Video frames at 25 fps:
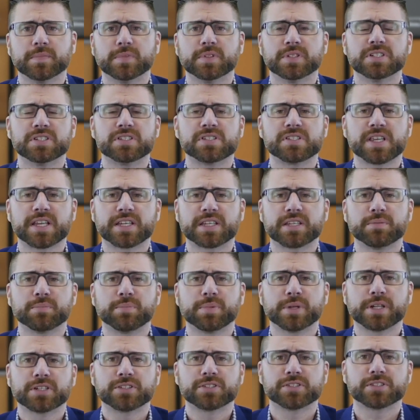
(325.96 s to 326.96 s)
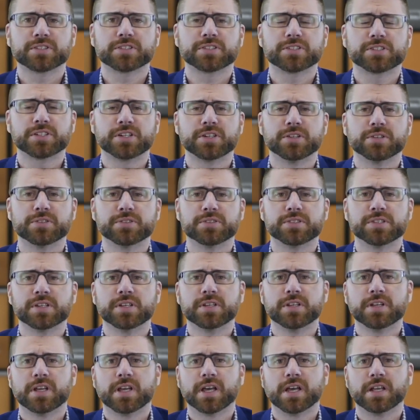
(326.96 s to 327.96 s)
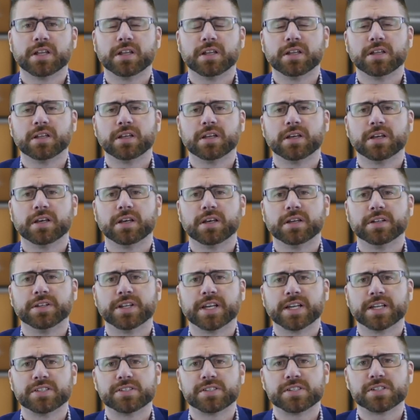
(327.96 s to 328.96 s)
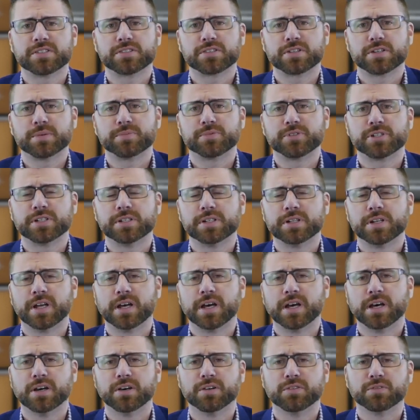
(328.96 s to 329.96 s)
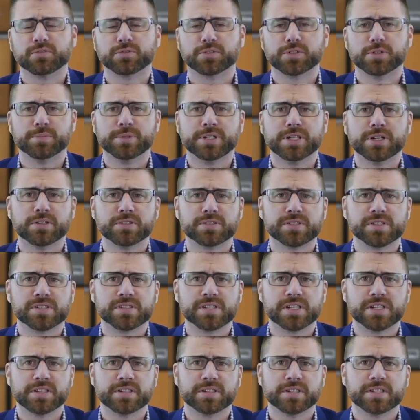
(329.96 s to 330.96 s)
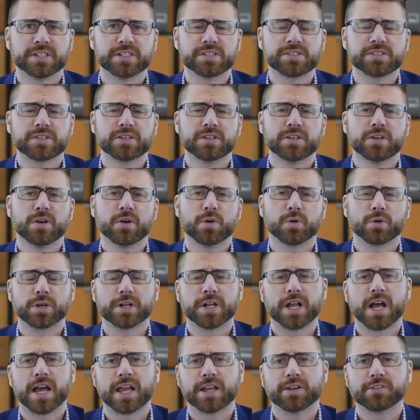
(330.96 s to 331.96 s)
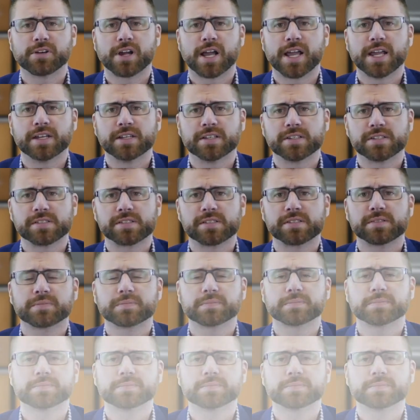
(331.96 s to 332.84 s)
And the second picture shows a nice description of rubeosus iridis, or an iritis.